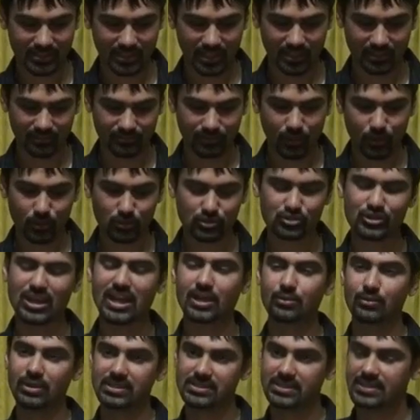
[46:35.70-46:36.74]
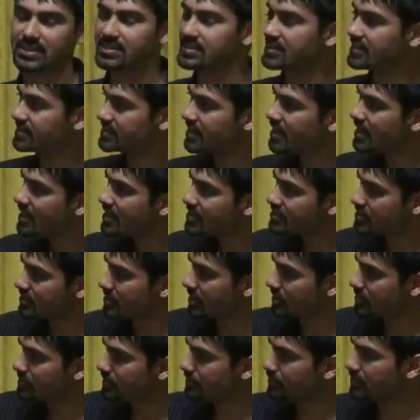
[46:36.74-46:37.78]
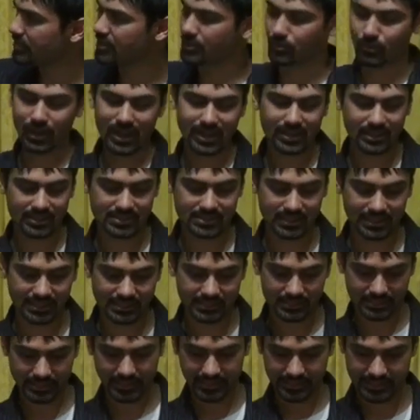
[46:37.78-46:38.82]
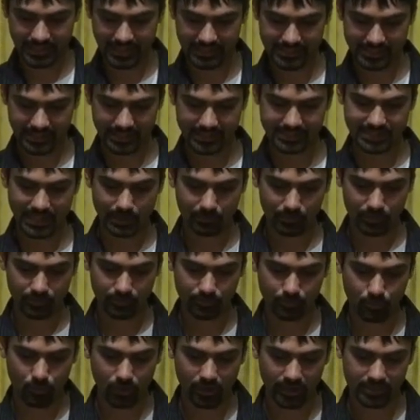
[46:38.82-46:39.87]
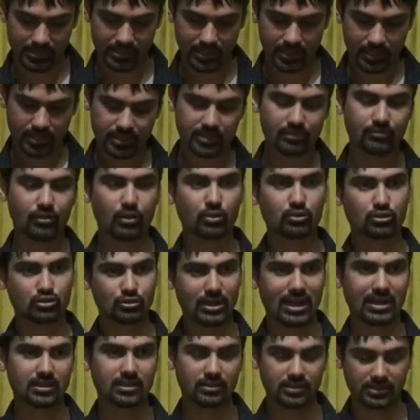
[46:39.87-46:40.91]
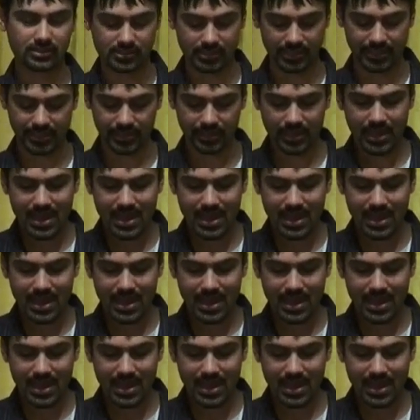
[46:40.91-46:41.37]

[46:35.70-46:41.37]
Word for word: uh, vocal tract resonances. So the, the right is, an, ex is ex an example of what your vocal tract looks like.